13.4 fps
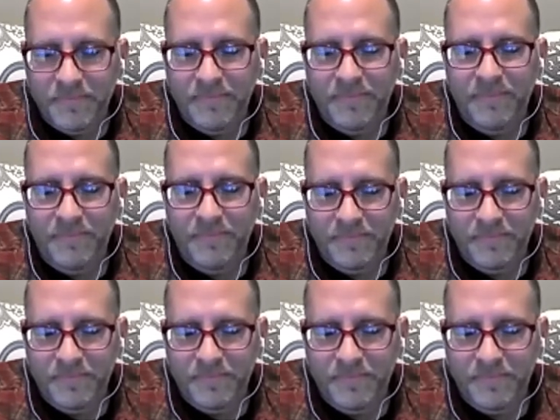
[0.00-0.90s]

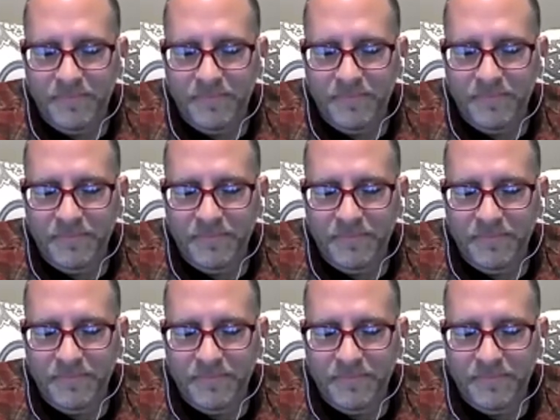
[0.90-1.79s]

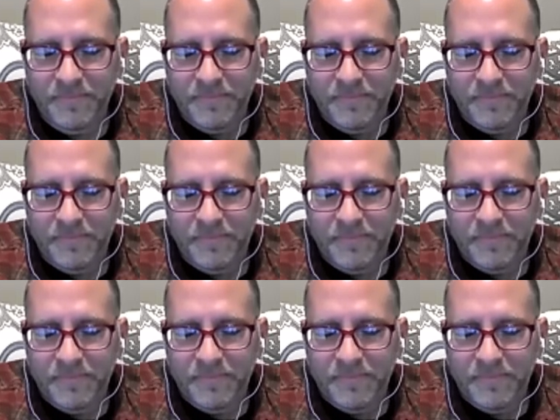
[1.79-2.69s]

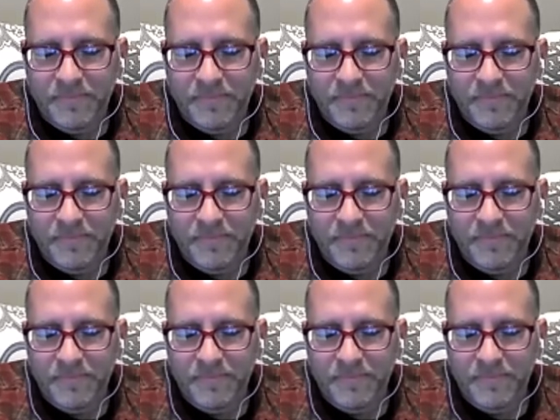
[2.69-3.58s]

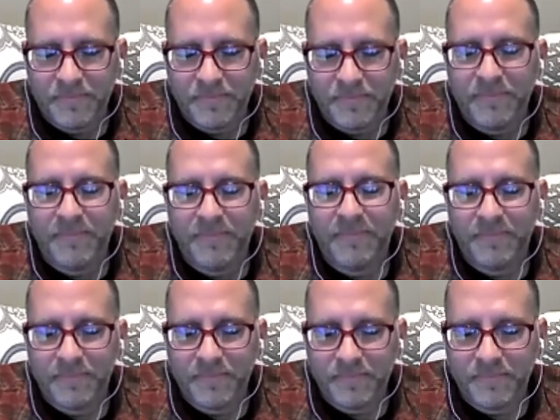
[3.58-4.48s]

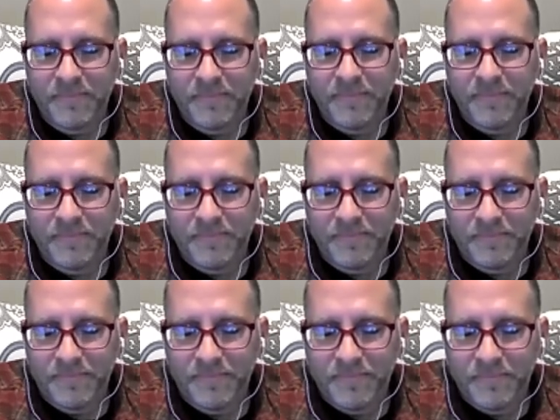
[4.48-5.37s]

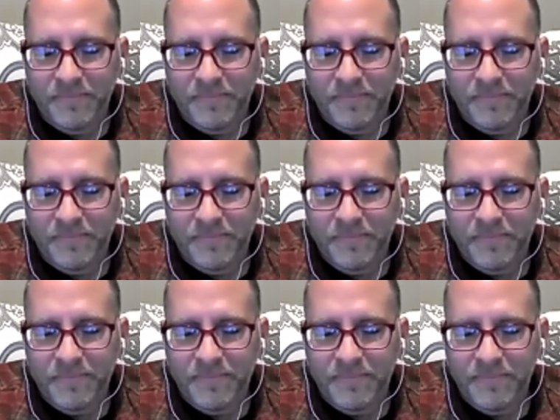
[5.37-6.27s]

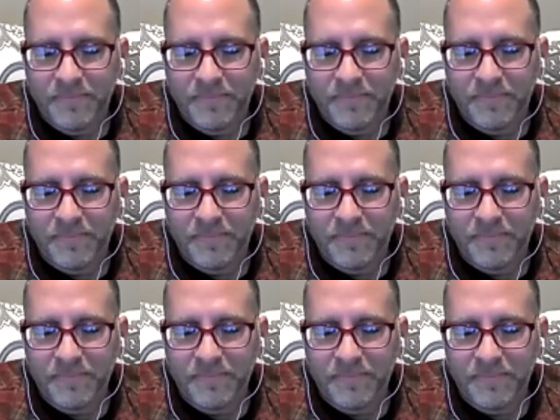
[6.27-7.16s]

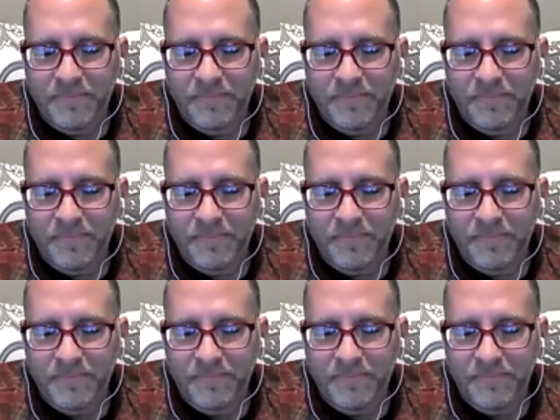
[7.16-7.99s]
[no speech]